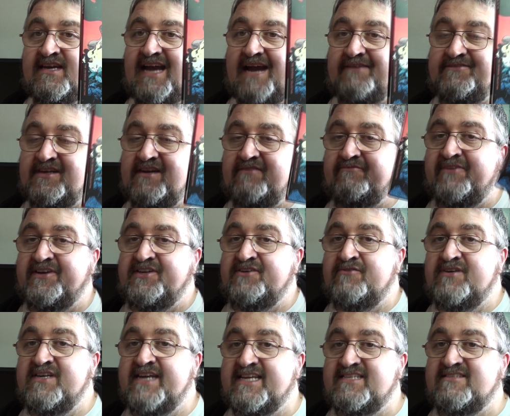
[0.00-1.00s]
I've done a
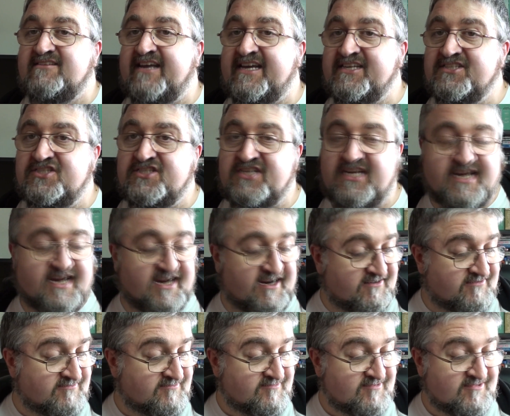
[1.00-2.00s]
video on this last
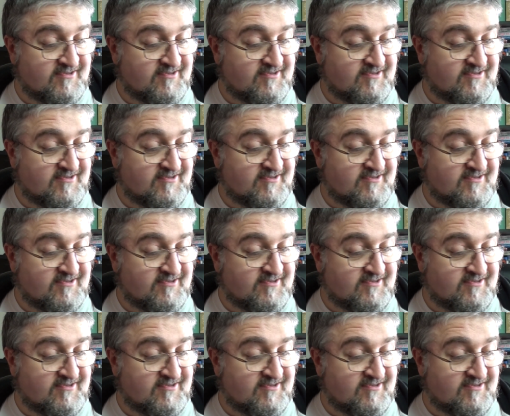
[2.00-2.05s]
year.